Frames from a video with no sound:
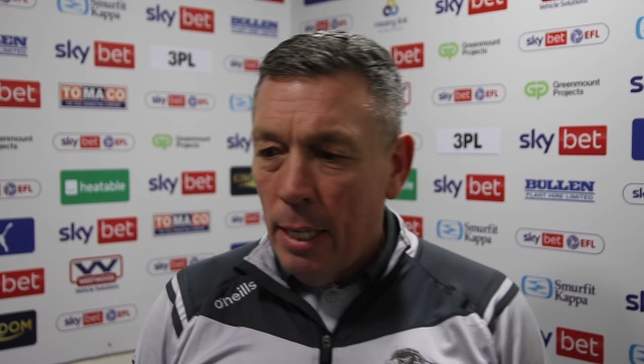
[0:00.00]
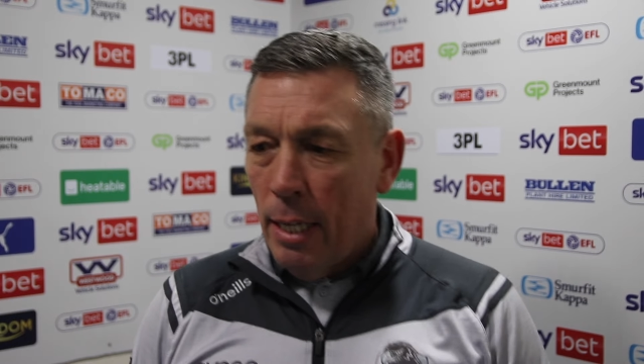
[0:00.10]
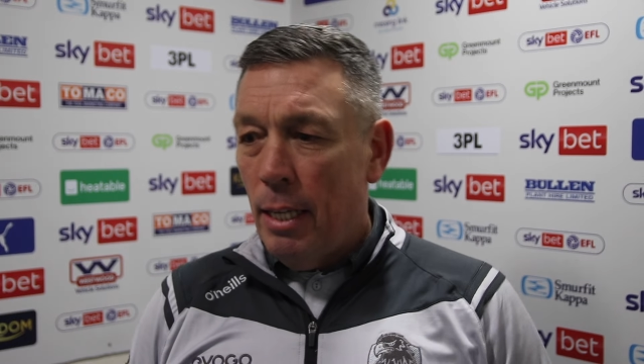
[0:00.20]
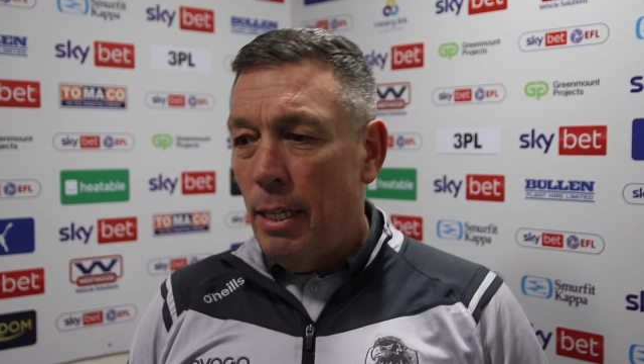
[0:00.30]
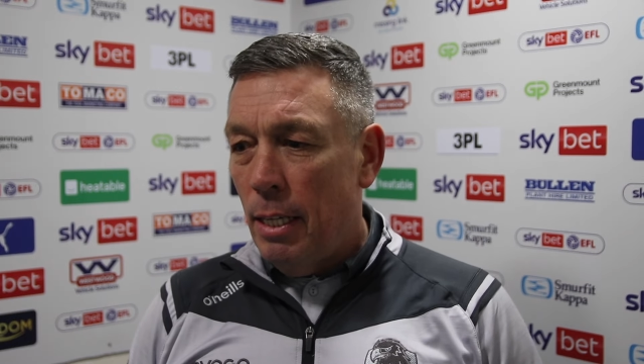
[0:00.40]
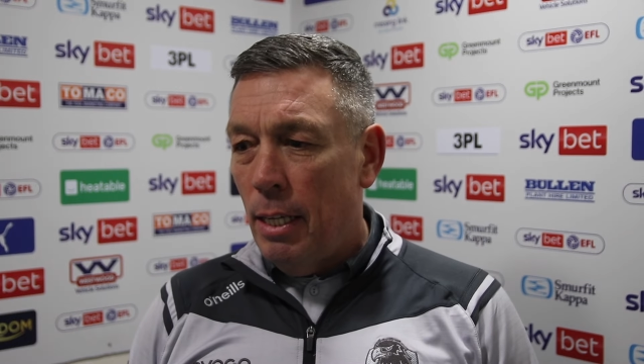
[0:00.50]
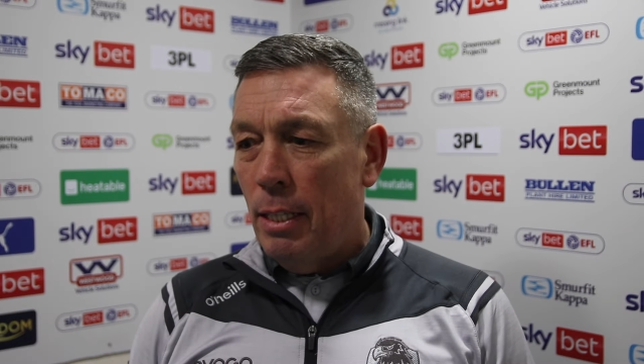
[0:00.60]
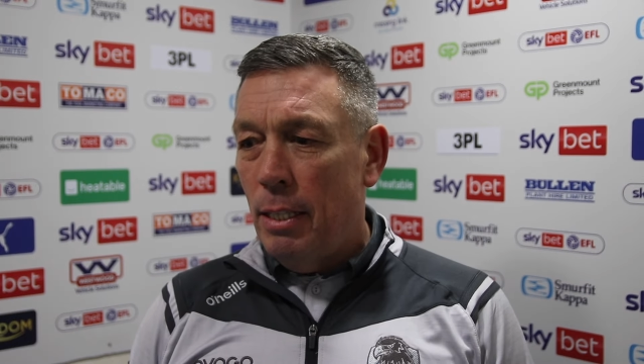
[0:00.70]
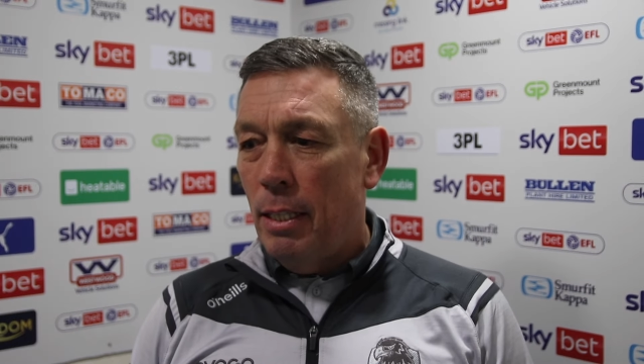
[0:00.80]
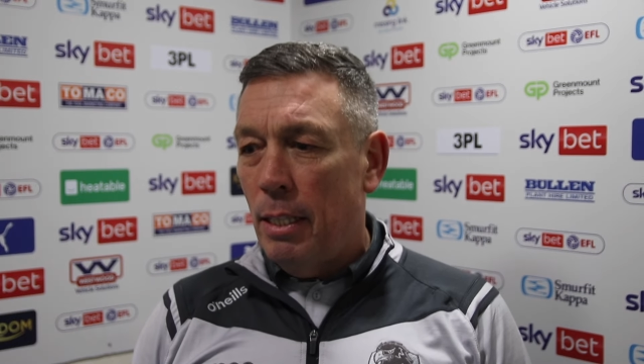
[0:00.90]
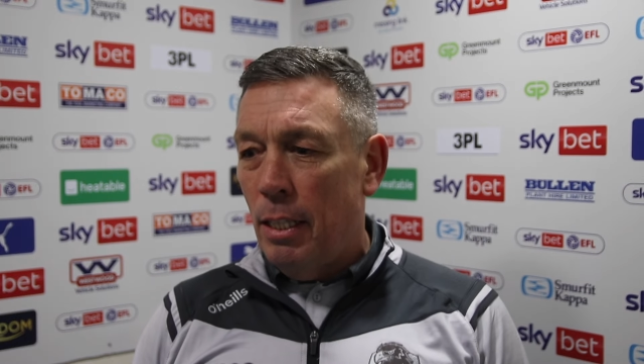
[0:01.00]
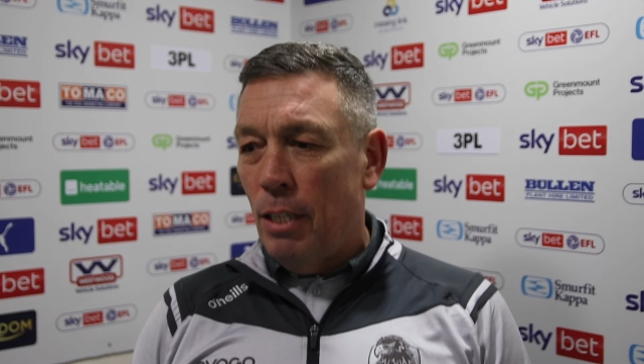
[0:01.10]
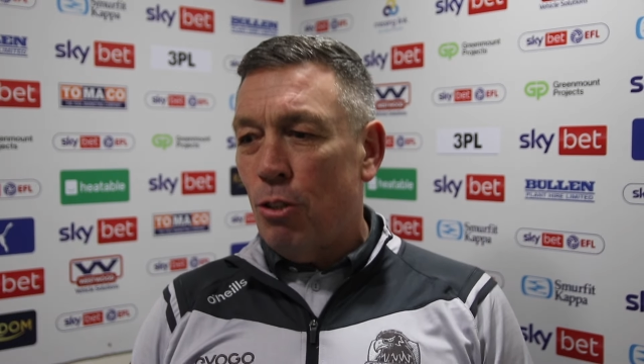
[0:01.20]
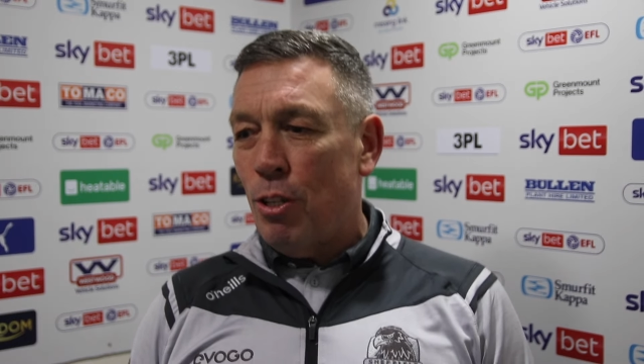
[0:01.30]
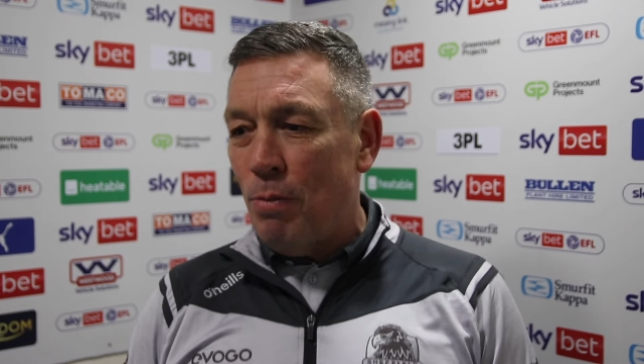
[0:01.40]
and and you
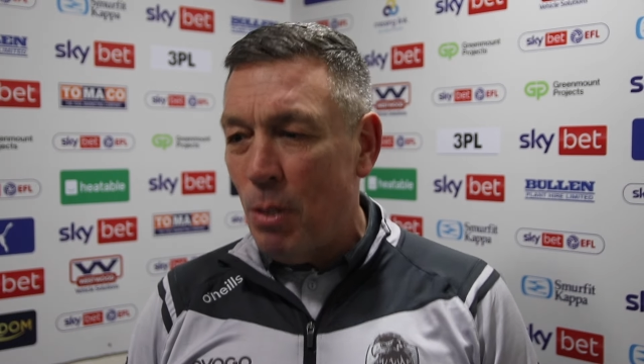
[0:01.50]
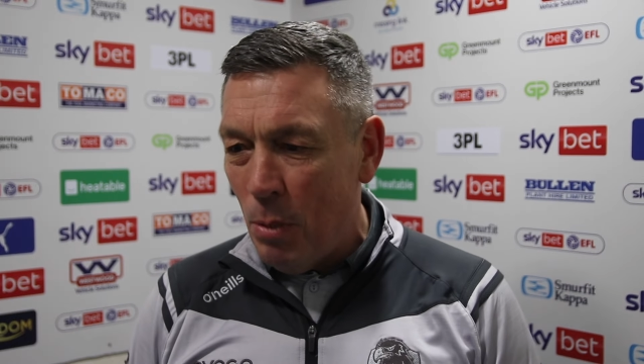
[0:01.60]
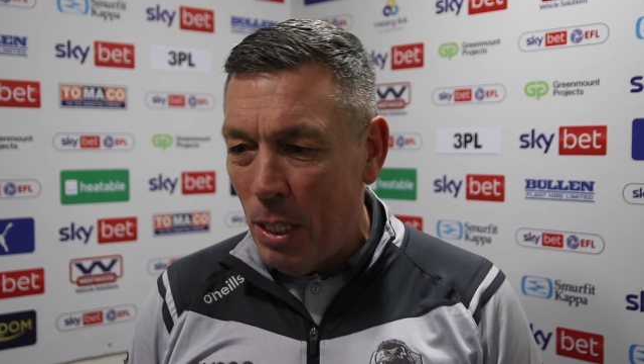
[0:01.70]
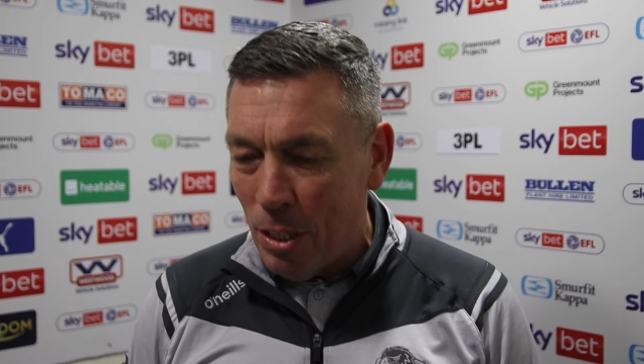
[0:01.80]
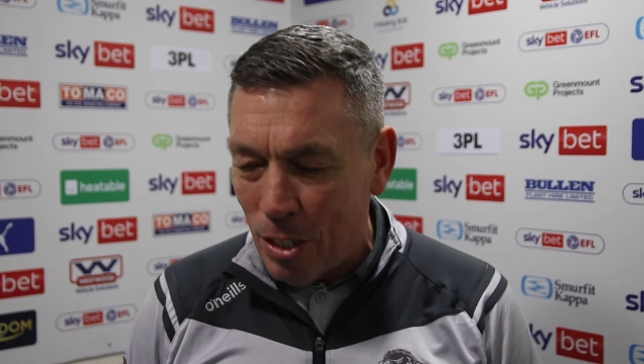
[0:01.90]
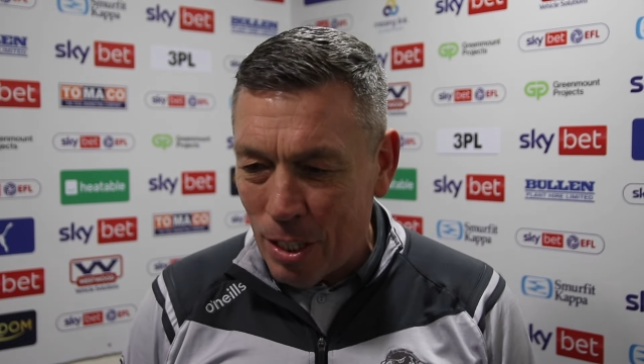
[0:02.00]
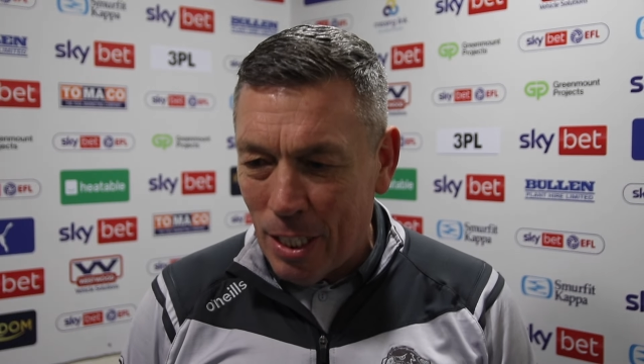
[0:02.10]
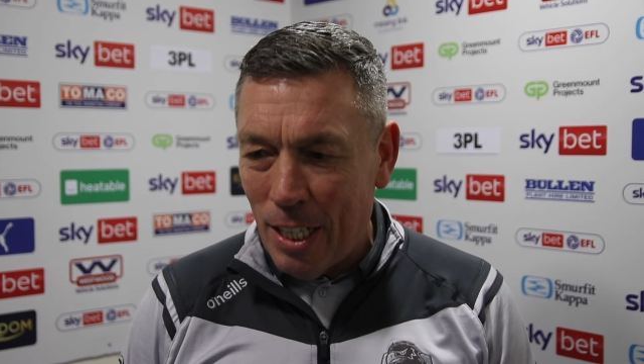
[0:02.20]
know, 70 minutes,